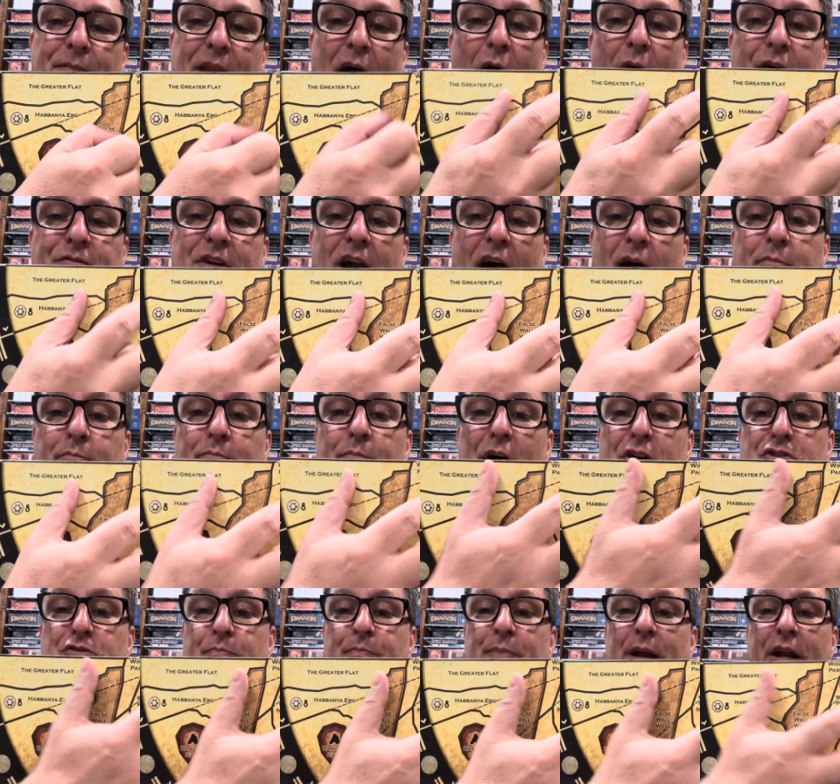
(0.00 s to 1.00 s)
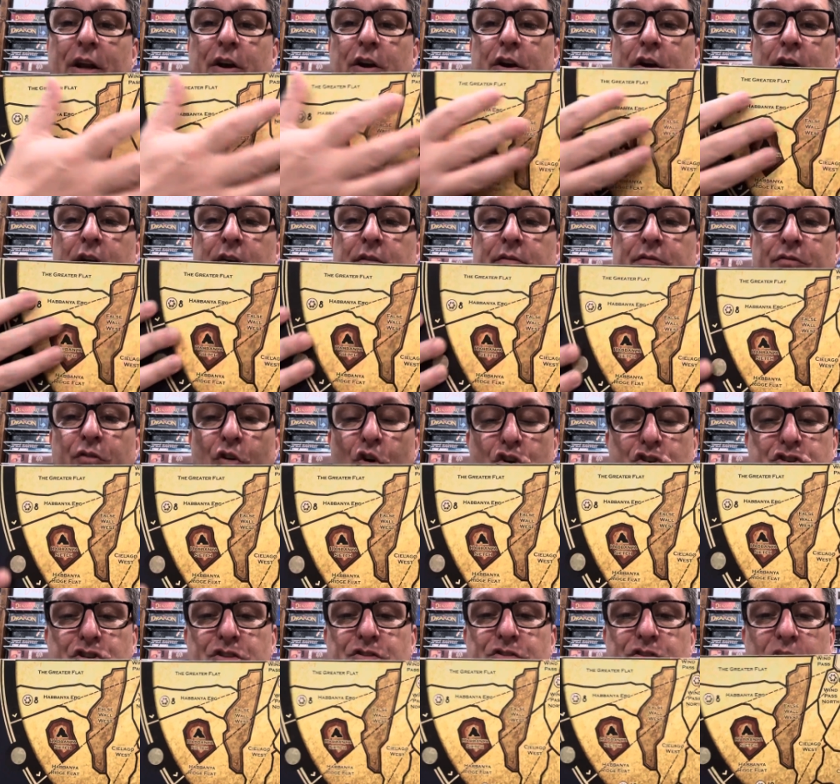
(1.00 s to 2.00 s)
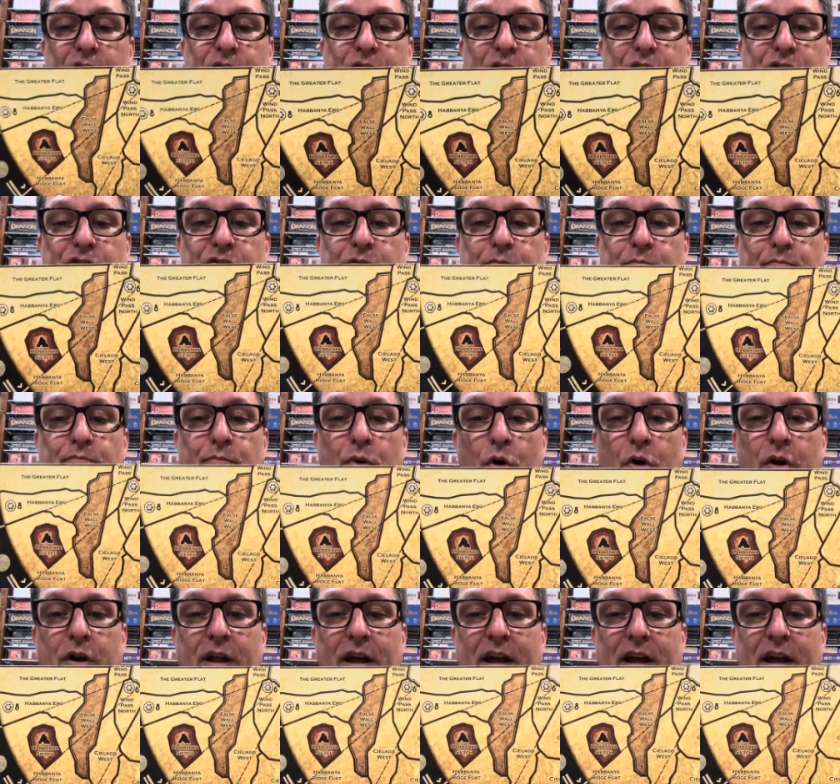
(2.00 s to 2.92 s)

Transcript: now, I've got much bigger versions of this board.